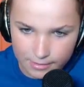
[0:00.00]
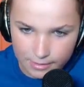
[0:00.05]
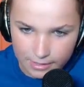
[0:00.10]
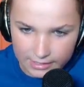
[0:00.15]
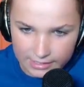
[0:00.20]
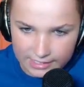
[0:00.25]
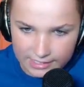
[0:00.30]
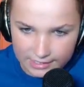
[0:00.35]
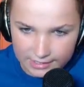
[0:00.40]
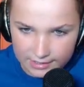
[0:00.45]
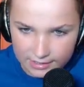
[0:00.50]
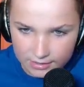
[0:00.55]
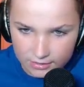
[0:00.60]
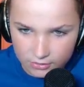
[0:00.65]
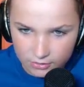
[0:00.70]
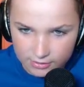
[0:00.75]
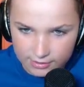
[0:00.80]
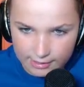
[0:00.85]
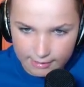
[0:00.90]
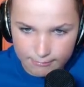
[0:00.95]
Like,
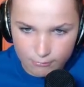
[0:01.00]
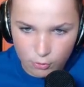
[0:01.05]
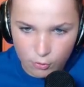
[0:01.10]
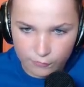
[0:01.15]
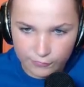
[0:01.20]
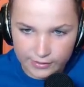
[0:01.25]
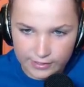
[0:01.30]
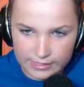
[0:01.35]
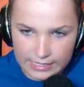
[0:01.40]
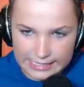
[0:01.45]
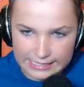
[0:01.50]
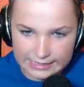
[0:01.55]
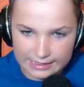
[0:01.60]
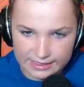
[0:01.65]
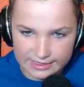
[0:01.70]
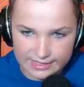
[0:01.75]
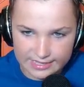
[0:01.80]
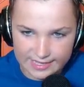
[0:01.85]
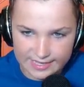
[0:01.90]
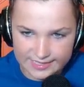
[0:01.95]
look, I'm moving like
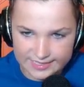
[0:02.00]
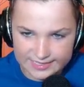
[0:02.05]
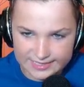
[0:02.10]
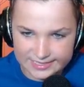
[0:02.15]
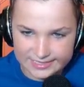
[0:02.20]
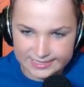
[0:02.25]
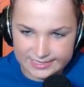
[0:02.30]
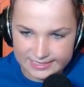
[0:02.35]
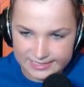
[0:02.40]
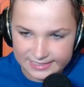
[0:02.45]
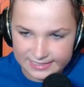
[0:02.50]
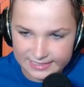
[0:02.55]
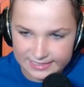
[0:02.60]
this.